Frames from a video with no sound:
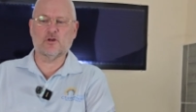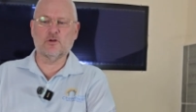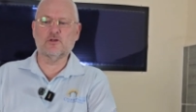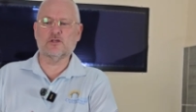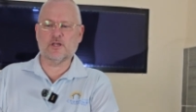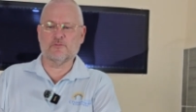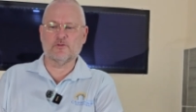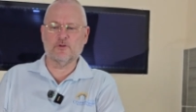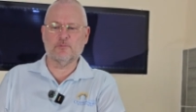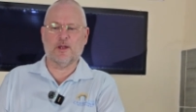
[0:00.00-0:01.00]
So you just have
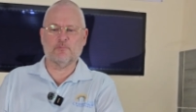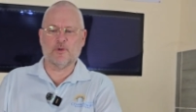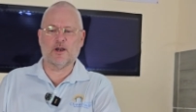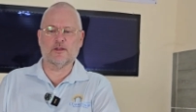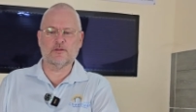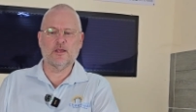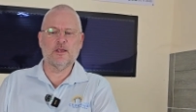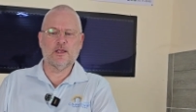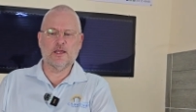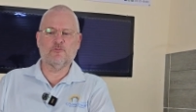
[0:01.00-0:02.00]
to remember that
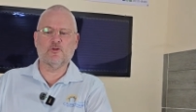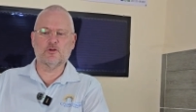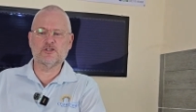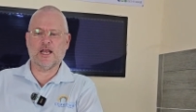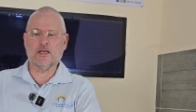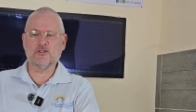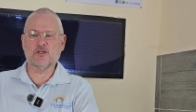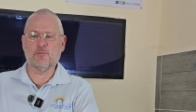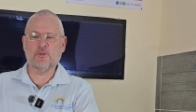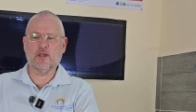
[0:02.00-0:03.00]
if you change
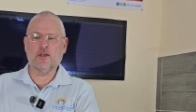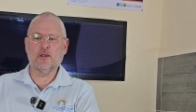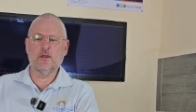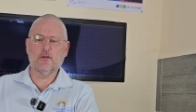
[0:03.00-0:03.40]
something,